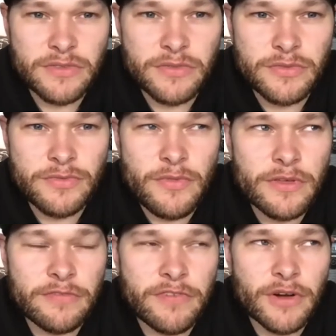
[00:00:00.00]

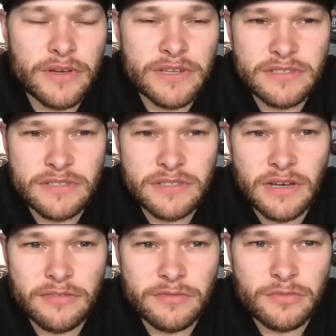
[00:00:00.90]
the focus
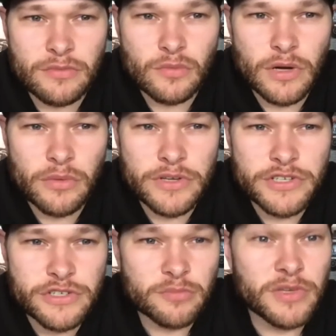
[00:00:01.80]
of what we
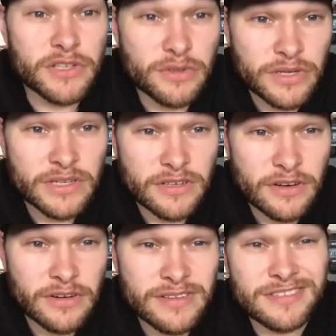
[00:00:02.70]
should be doing as
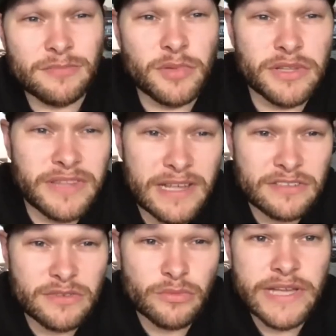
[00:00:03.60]
artists, but that's
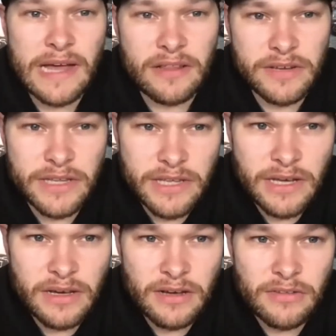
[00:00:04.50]
the reality
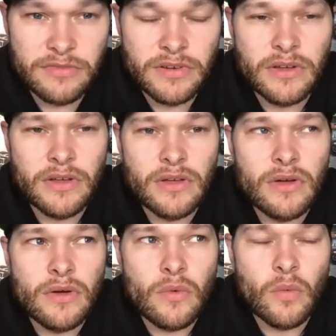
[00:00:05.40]
of
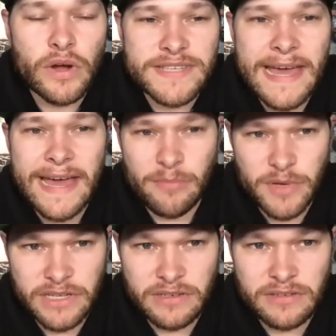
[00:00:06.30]
what is
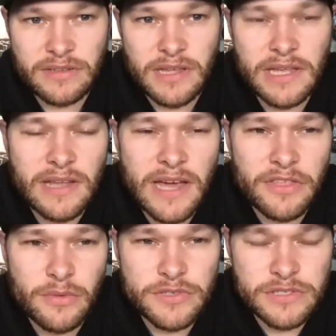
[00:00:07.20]
happening. And I
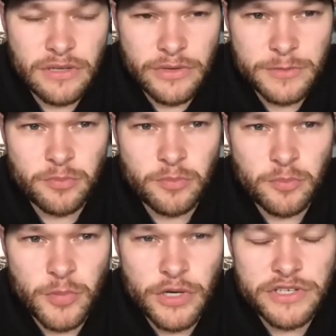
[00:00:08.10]
think we should always
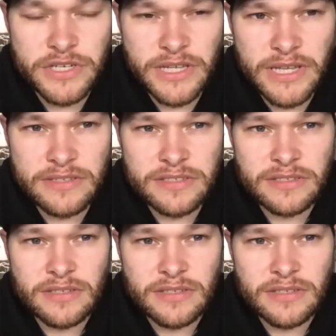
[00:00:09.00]
push against